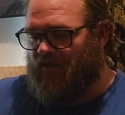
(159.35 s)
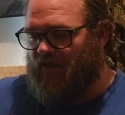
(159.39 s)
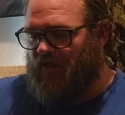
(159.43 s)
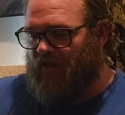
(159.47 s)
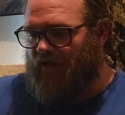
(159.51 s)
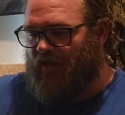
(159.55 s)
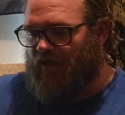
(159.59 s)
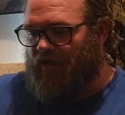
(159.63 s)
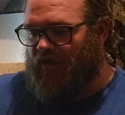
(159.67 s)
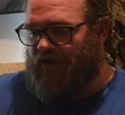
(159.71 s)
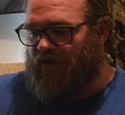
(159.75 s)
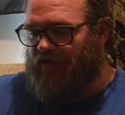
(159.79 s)

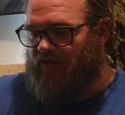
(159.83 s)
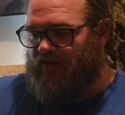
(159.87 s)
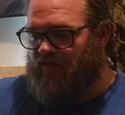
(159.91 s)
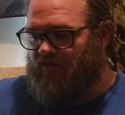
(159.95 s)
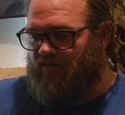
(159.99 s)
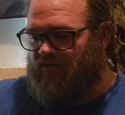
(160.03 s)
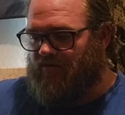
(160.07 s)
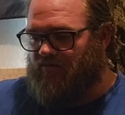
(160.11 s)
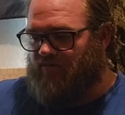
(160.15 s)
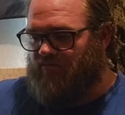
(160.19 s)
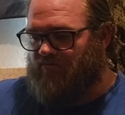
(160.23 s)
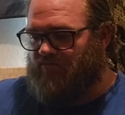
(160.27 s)
And
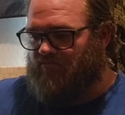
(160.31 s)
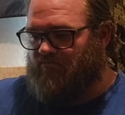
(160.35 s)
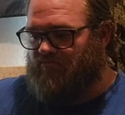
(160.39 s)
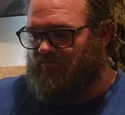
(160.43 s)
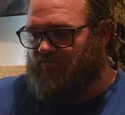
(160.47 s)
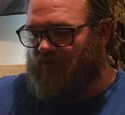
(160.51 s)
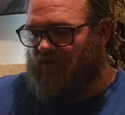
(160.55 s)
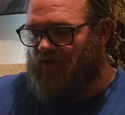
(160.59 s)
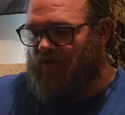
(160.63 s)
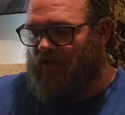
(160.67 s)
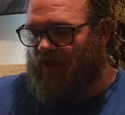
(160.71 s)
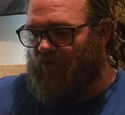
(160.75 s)

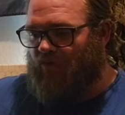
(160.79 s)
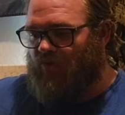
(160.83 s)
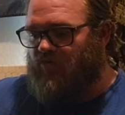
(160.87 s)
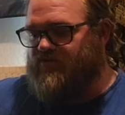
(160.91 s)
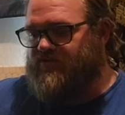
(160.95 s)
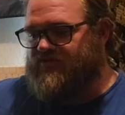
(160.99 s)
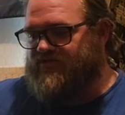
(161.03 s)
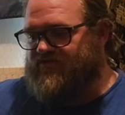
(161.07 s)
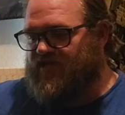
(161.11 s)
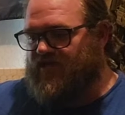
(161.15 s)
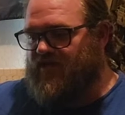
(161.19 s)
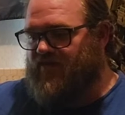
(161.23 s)
I would
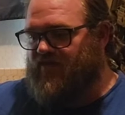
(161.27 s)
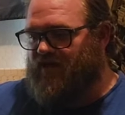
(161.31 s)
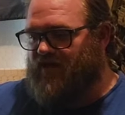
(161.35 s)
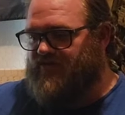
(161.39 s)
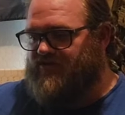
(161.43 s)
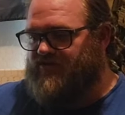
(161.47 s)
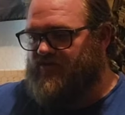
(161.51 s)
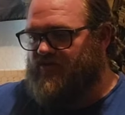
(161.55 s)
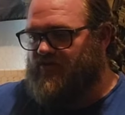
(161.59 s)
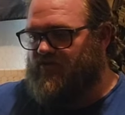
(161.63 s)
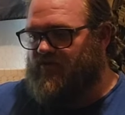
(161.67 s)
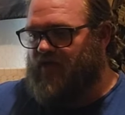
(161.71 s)
say
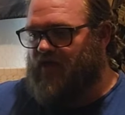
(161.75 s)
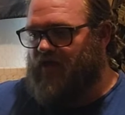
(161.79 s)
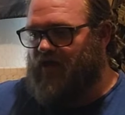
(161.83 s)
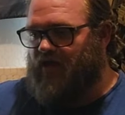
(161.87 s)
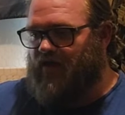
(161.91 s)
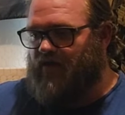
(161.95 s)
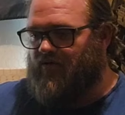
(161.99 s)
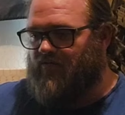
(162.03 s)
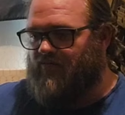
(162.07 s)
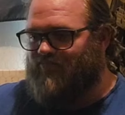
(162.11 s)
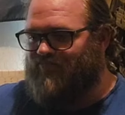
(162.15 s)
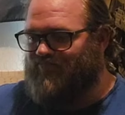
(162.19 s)
that's
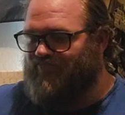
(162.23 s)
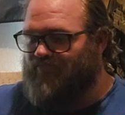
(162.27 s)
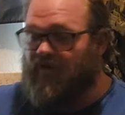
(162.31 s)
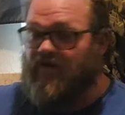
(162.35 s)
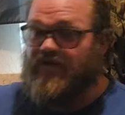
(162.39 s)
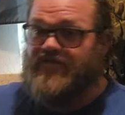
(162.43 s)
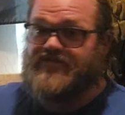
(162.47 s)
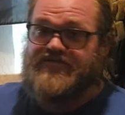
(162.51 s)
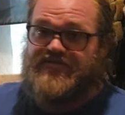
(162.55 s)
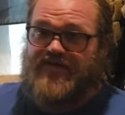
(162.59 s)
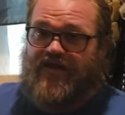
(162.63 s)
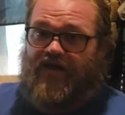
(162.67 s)
okay, but
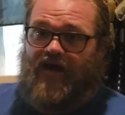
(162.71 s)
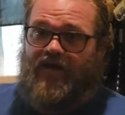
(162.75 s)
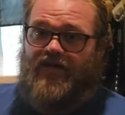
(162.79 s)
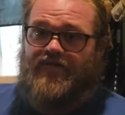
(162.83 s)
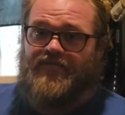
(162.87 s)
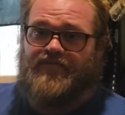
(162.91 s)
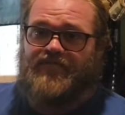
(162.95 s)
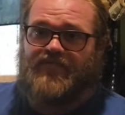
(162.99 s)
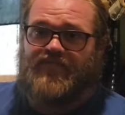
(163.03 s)
it's not.